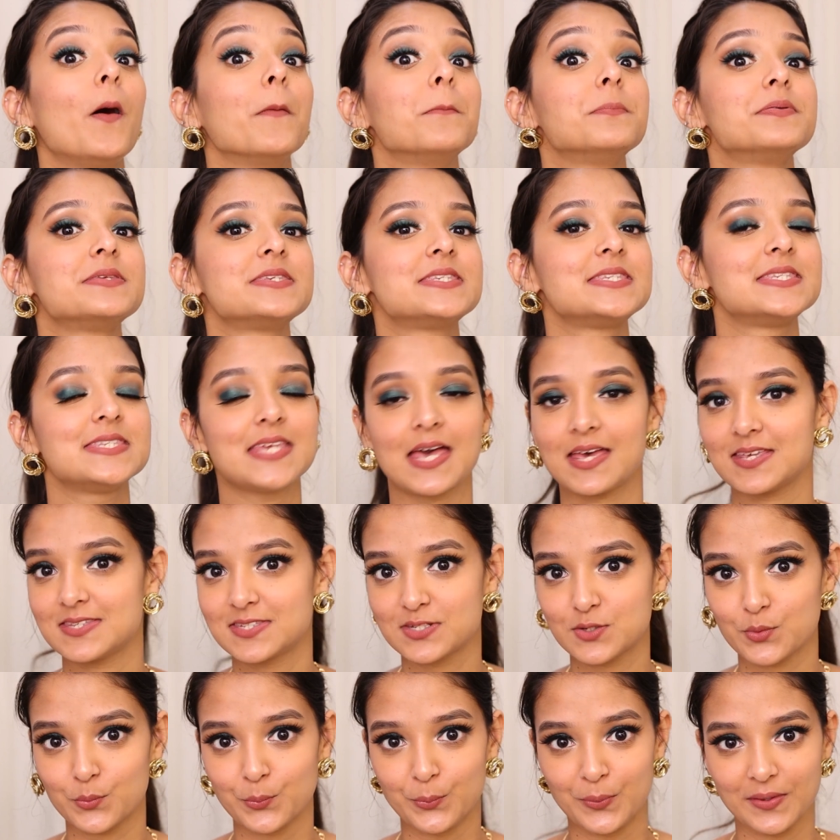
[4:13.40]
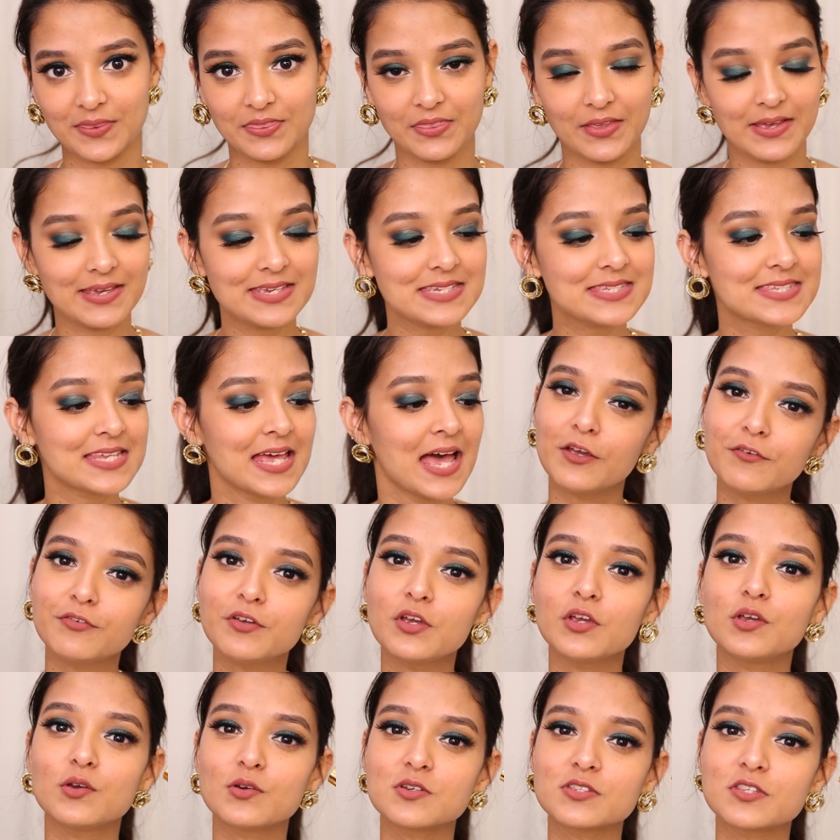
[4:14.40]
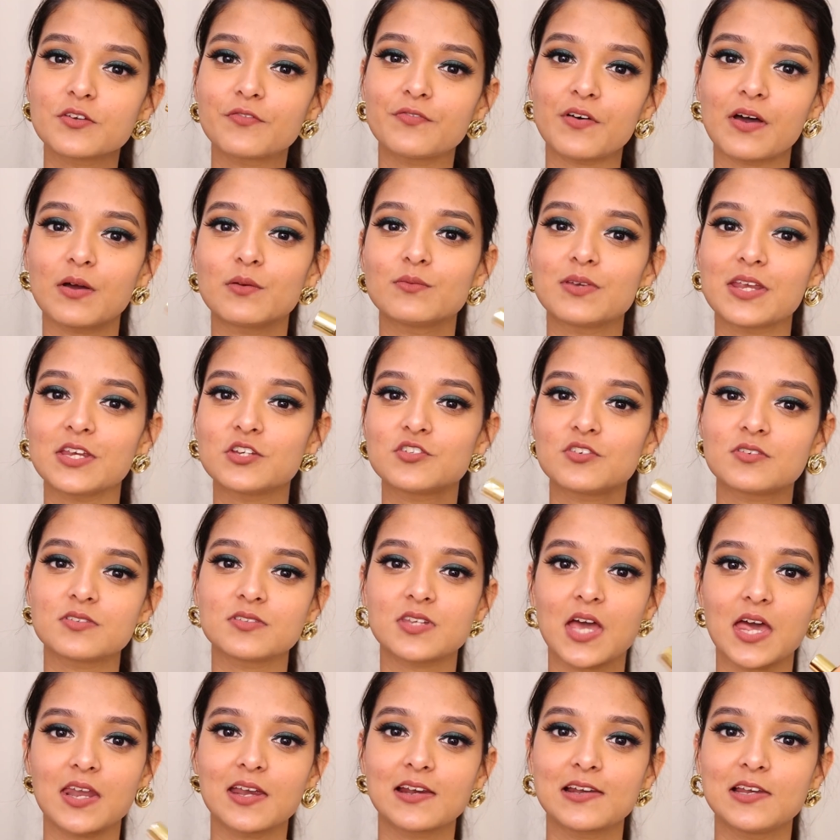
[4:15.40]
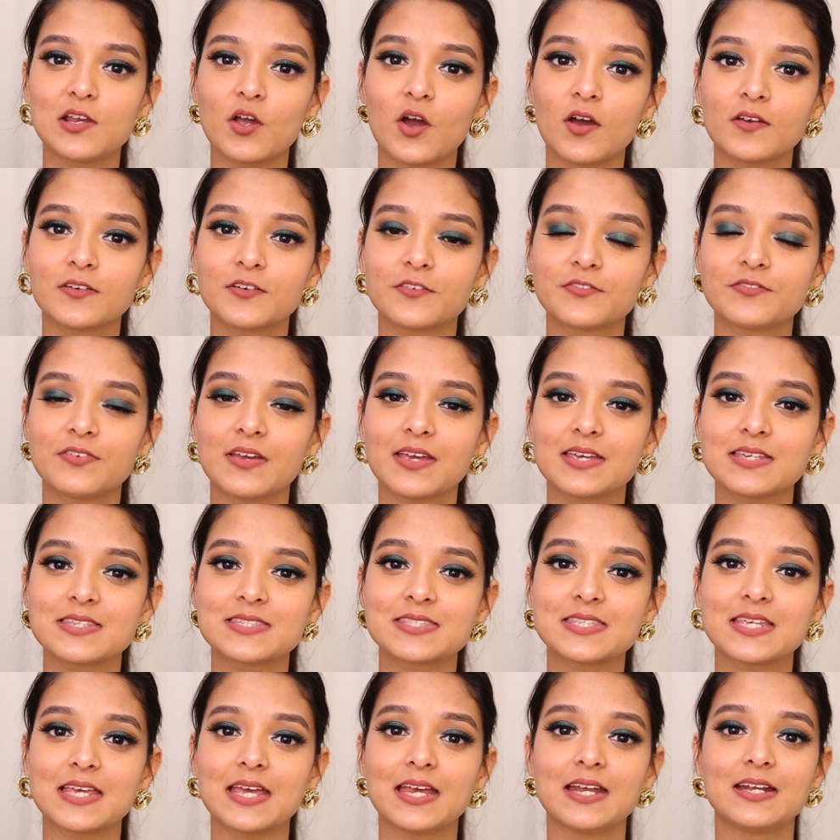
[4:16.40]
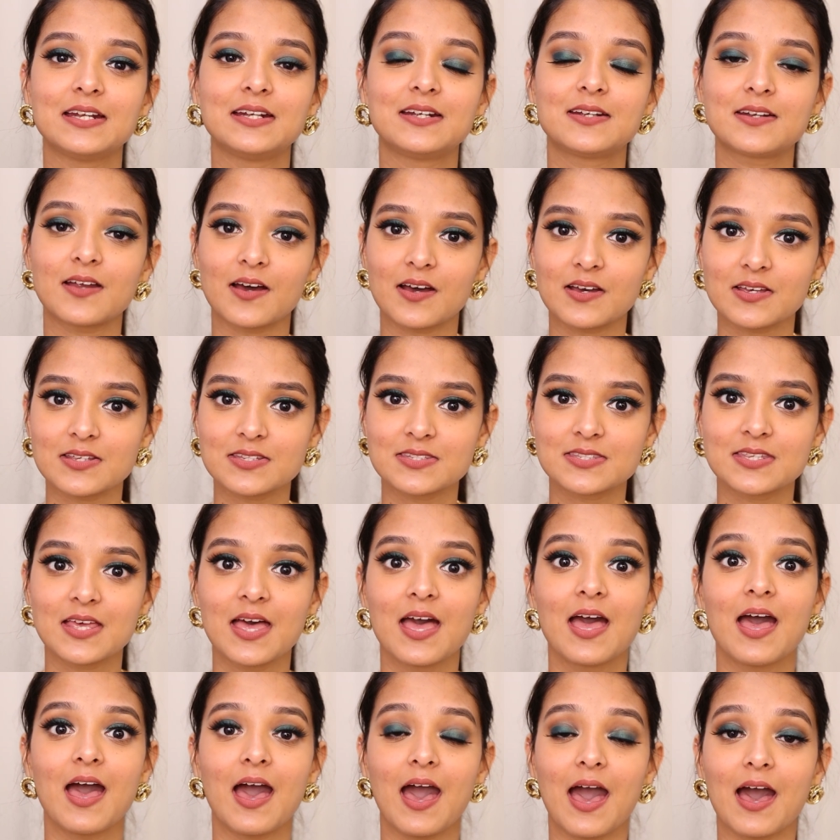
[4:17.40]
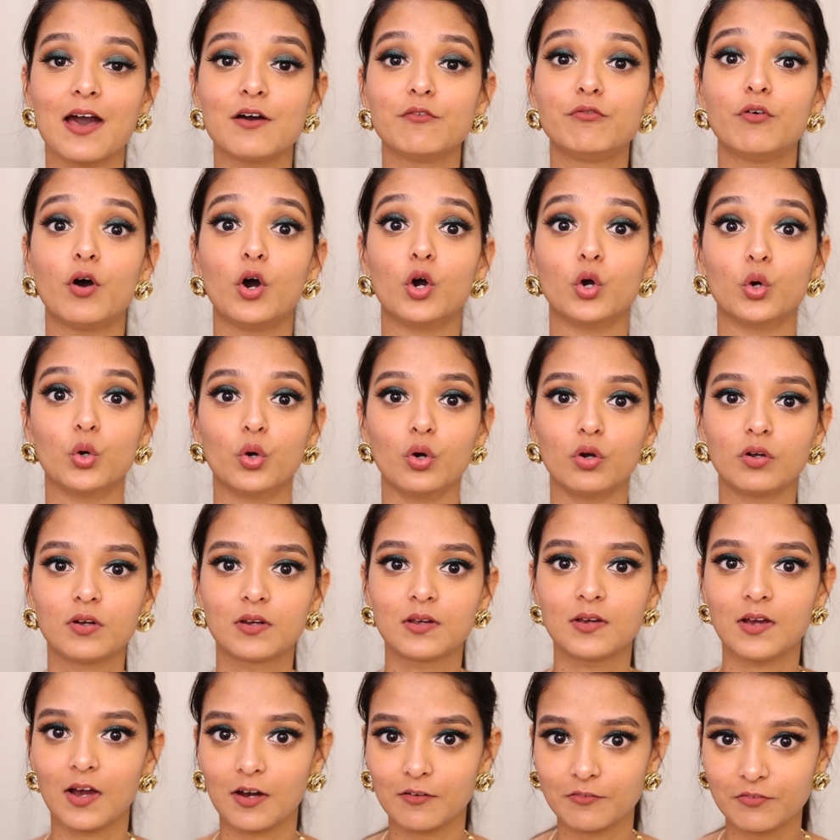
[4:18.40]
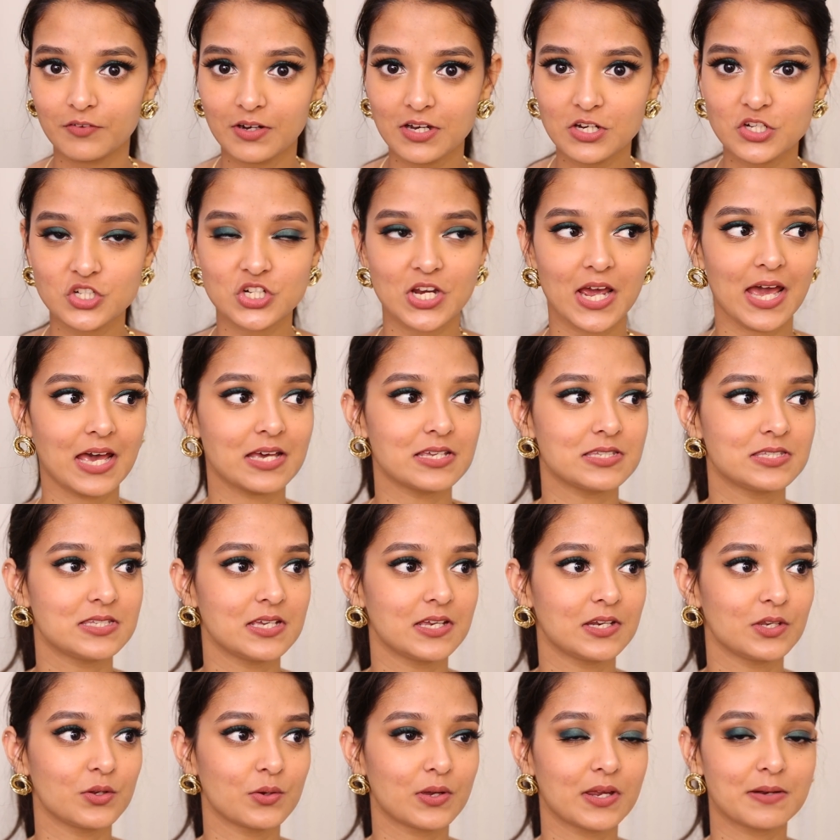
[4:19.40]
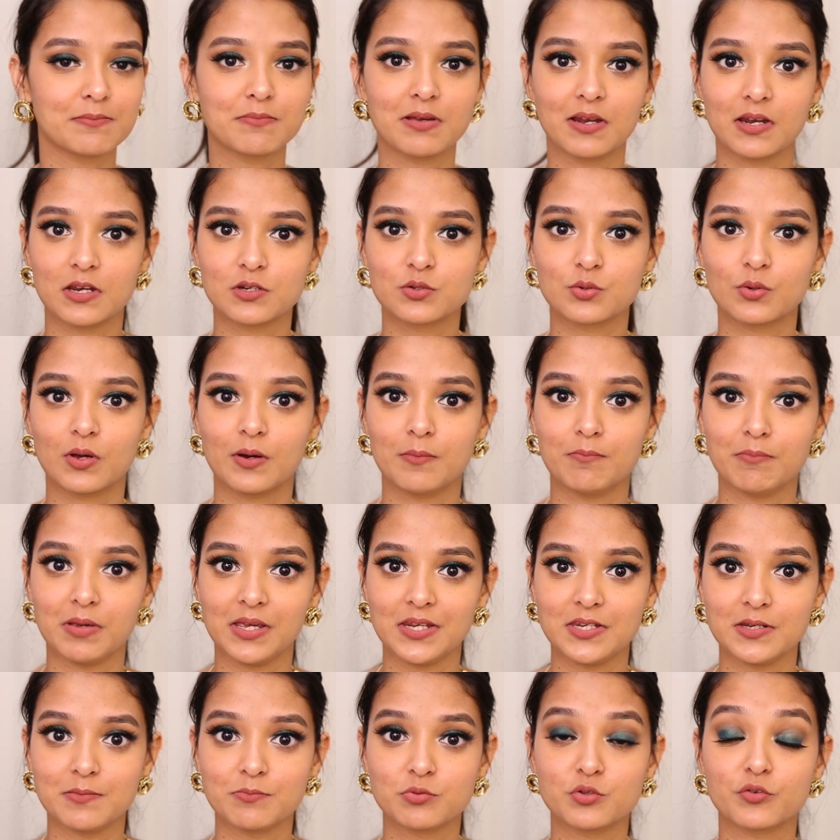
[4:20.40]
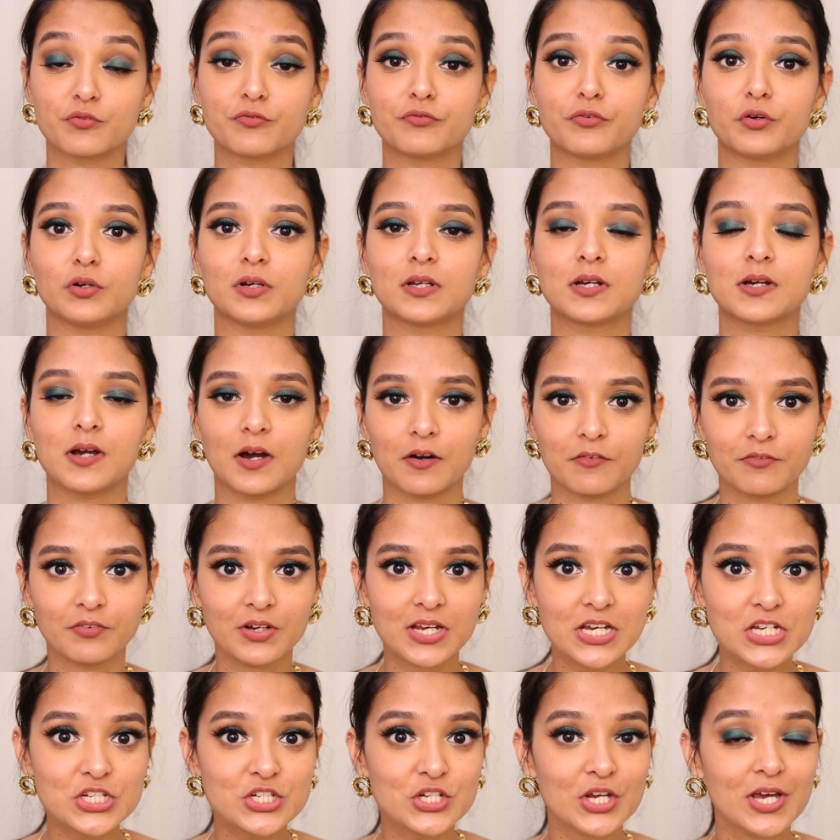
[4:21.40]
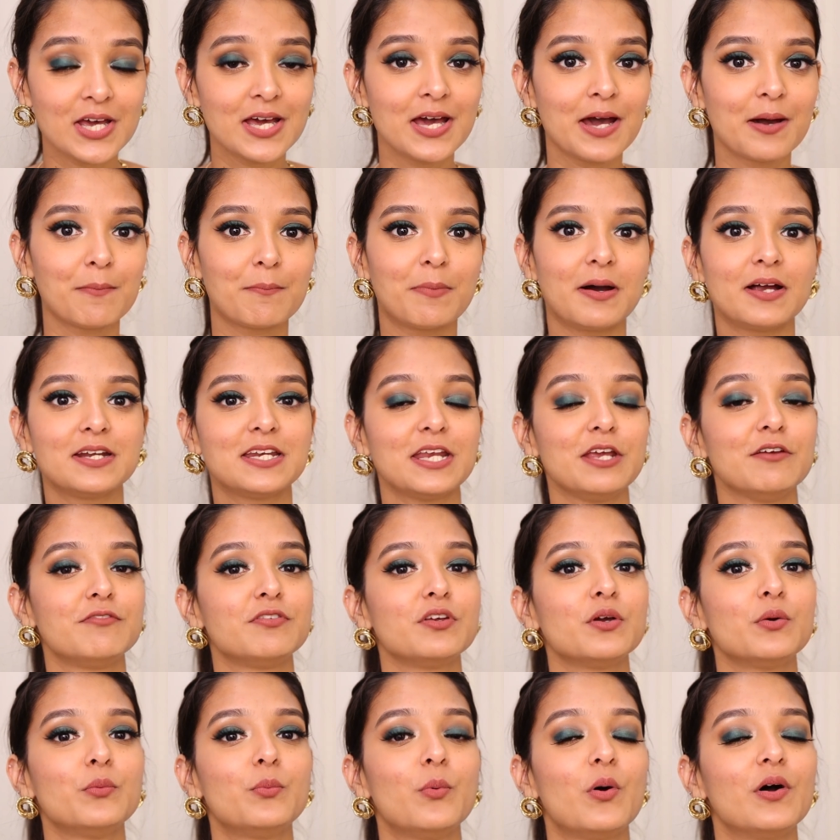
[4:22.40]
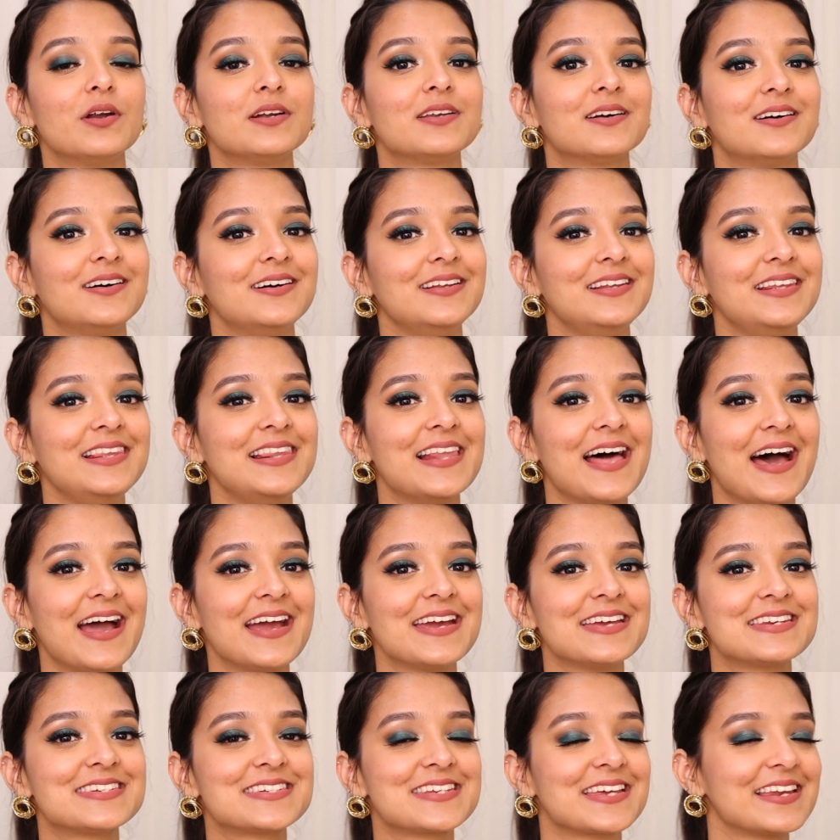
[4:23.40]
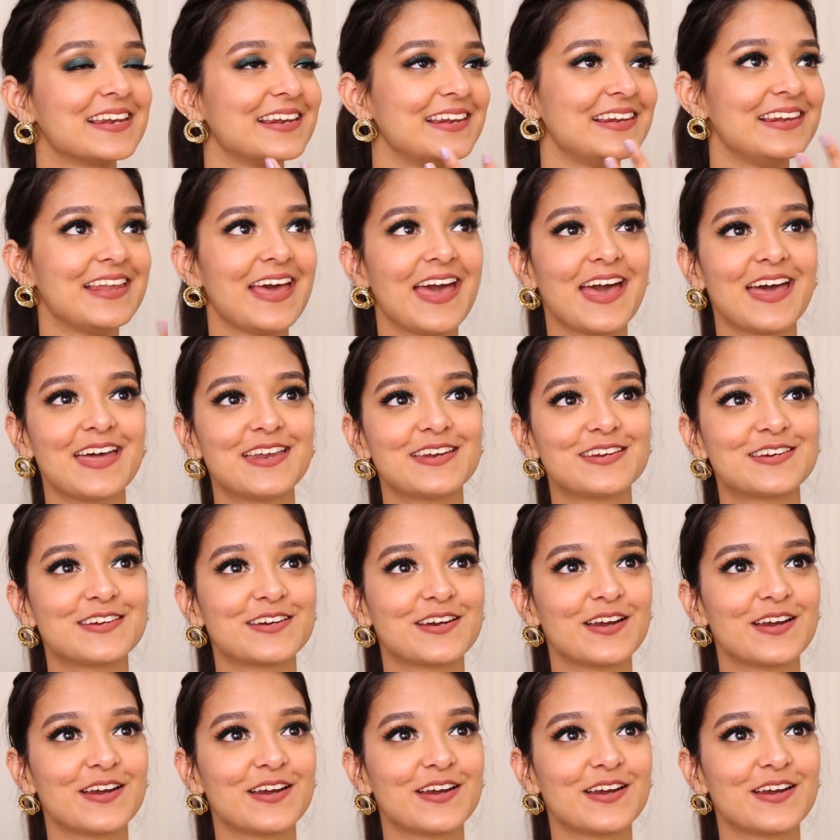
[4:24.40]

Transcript: obsessed with this. If you use the foundation directly on your face, it does have a good coverage, as in you can build it to a medium to full coverage. But if you want a light layer